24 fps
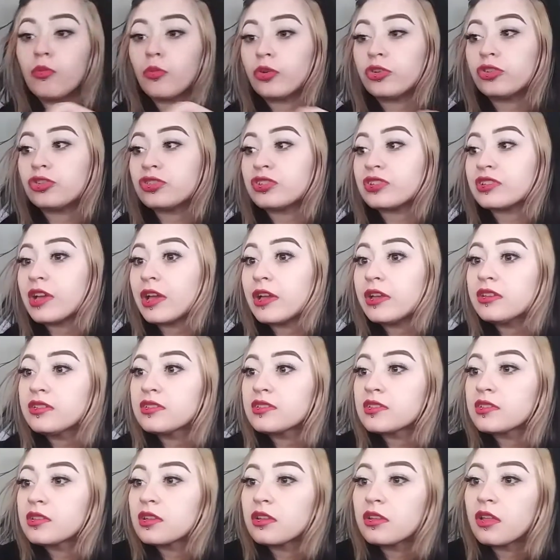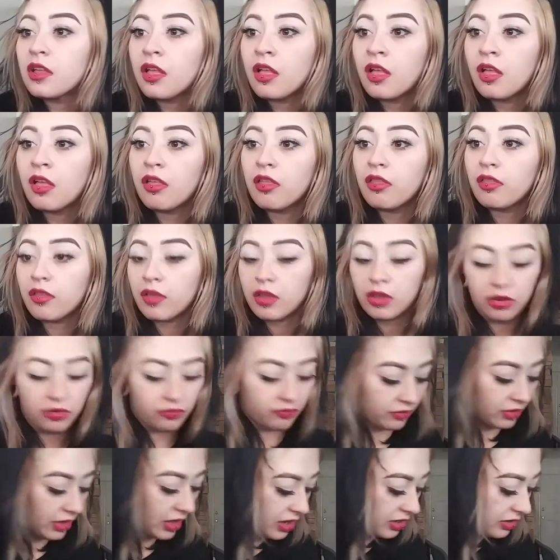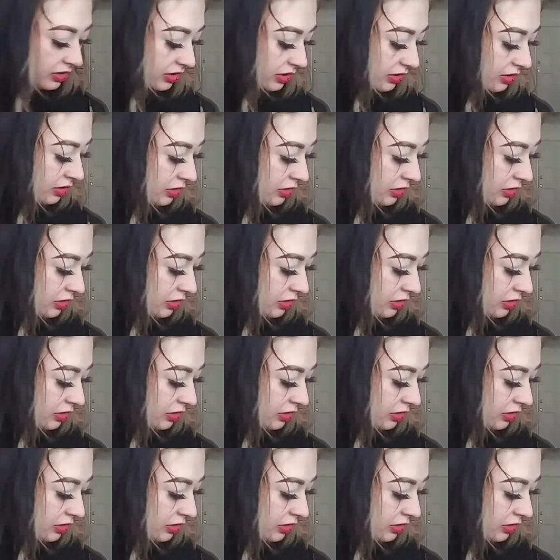which is nice. Thank you for that.